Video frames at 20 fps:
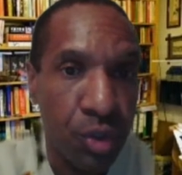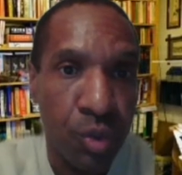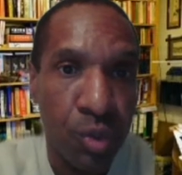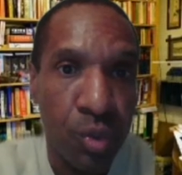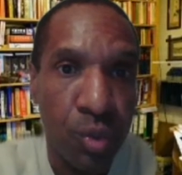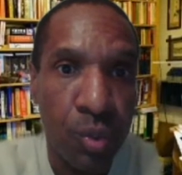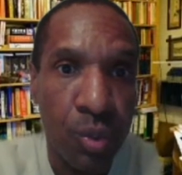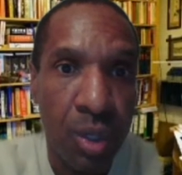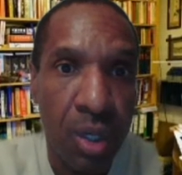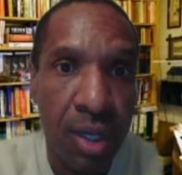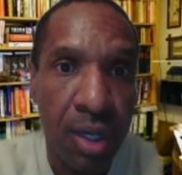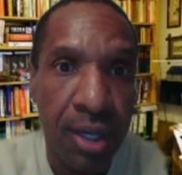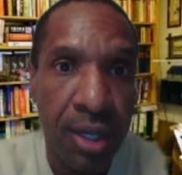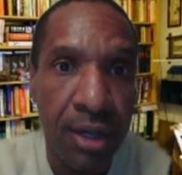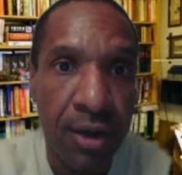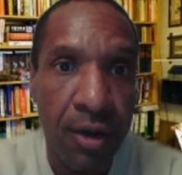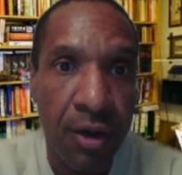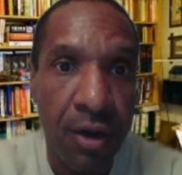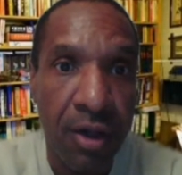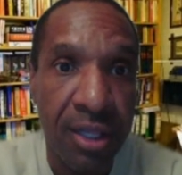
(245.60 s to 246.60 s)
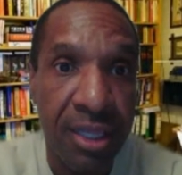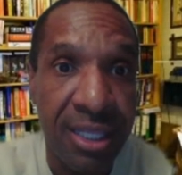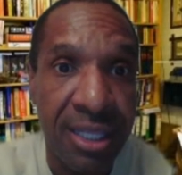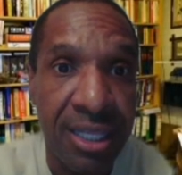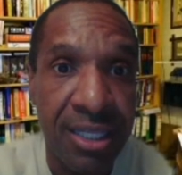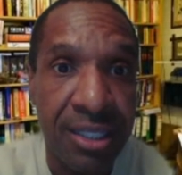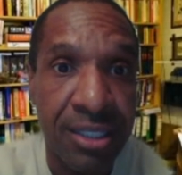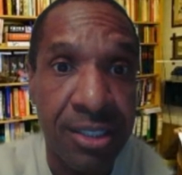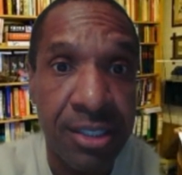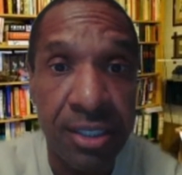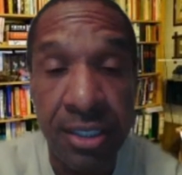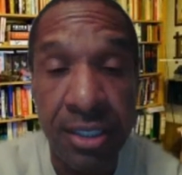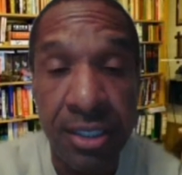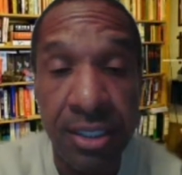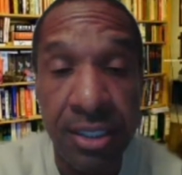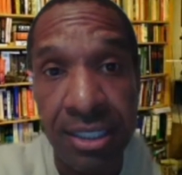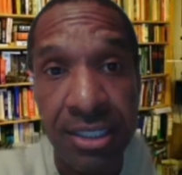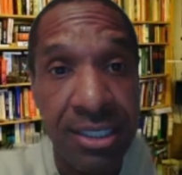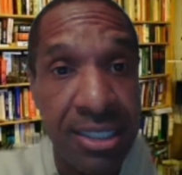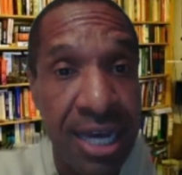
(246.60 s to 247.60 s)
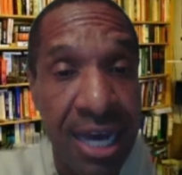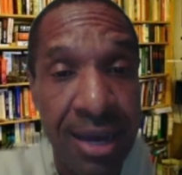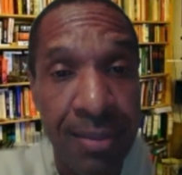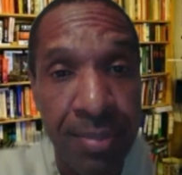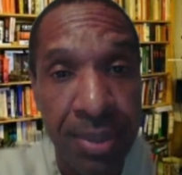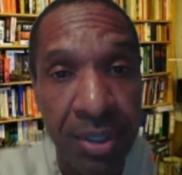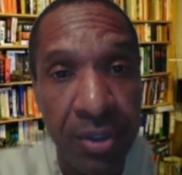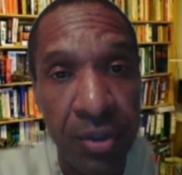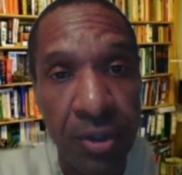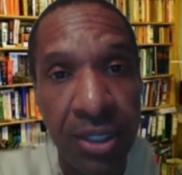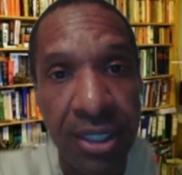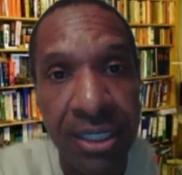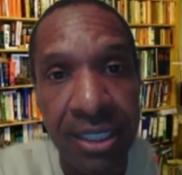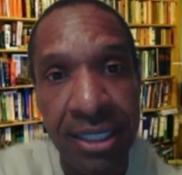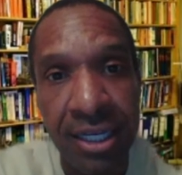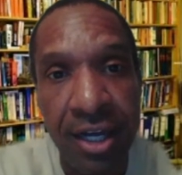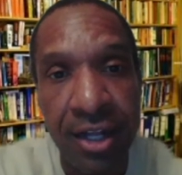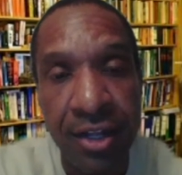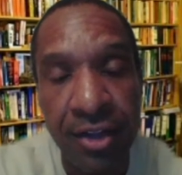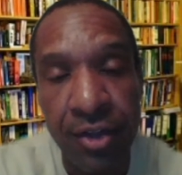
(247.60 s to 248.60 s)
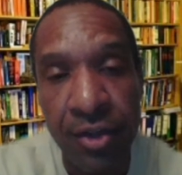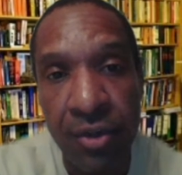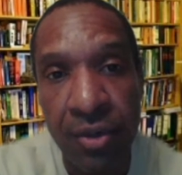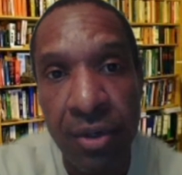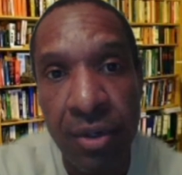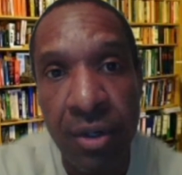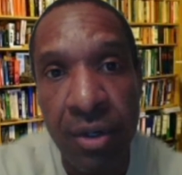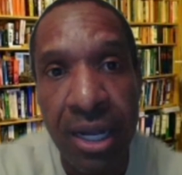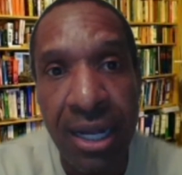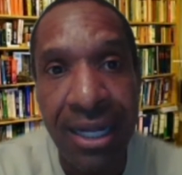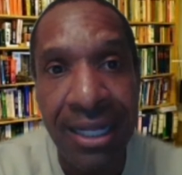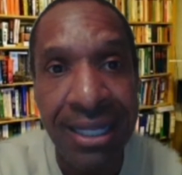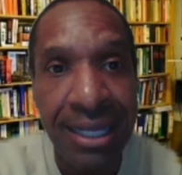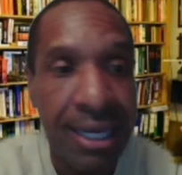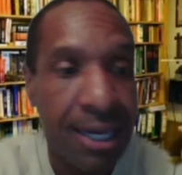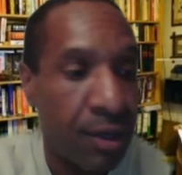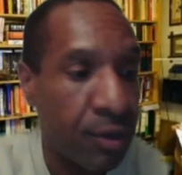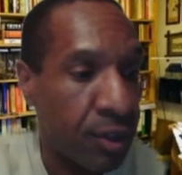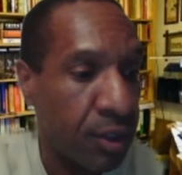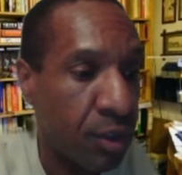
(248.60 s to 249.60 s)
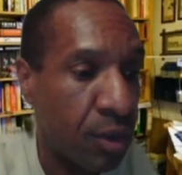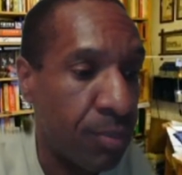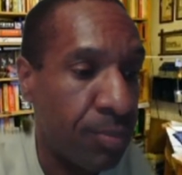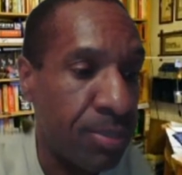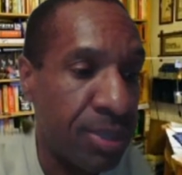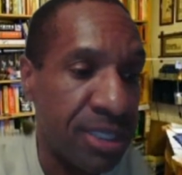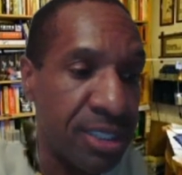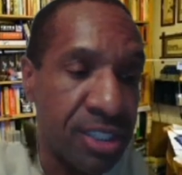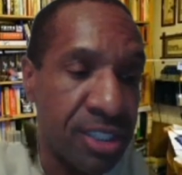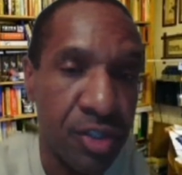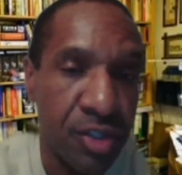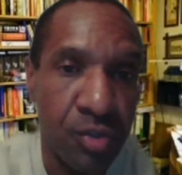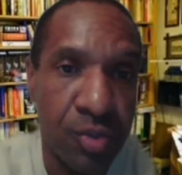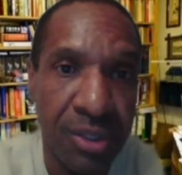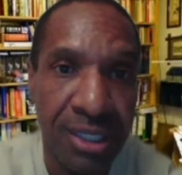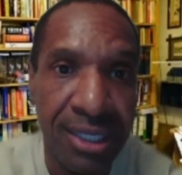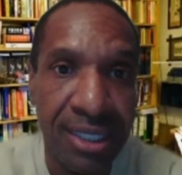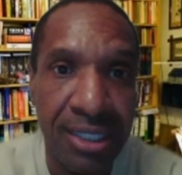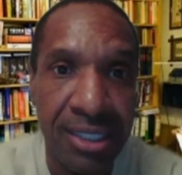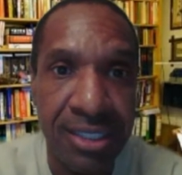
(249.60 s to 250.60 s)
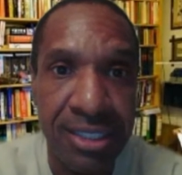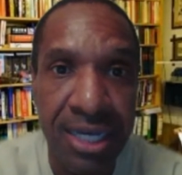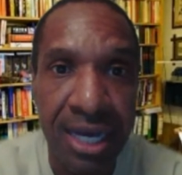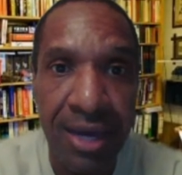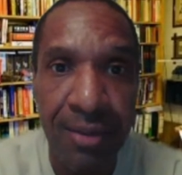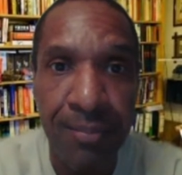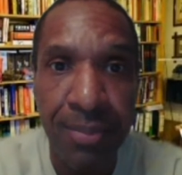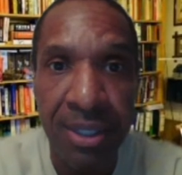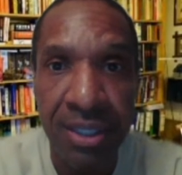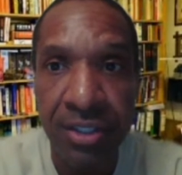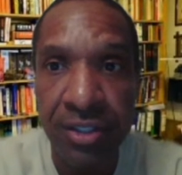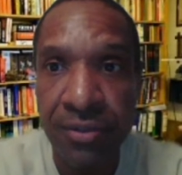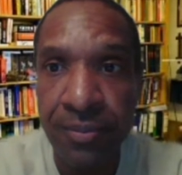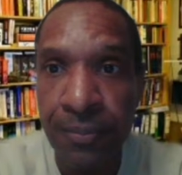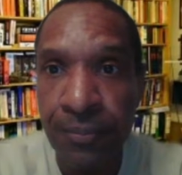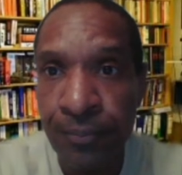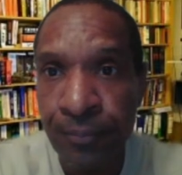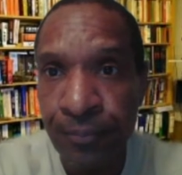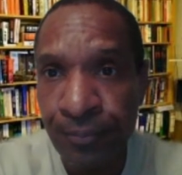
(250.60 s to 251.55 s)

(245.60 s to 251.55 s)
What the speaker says: to on this topic or any other accounting or business related topics.